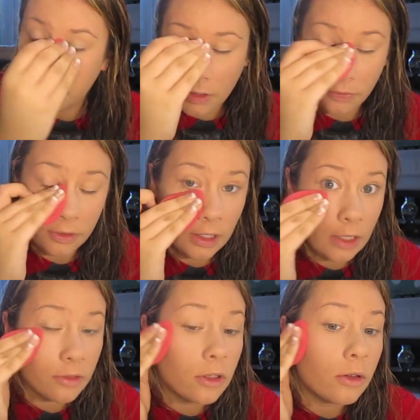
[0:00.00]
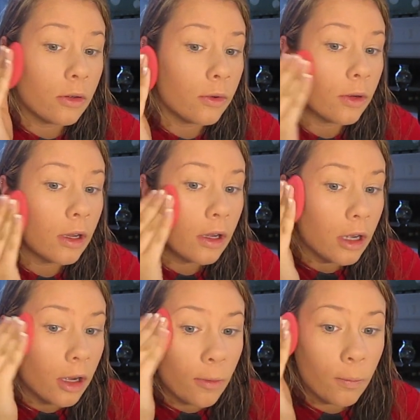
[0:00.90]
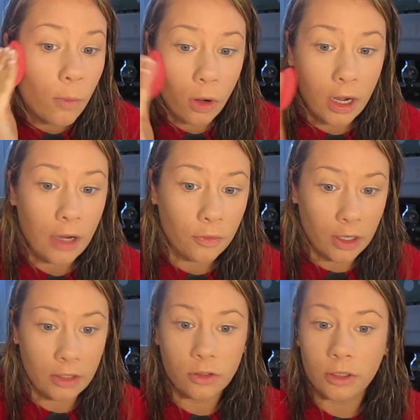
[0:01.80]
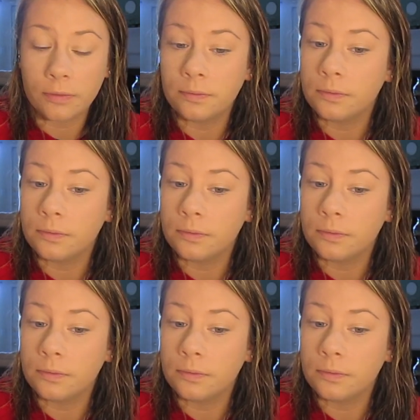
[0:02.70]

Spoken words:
Definitely gives you more coverage.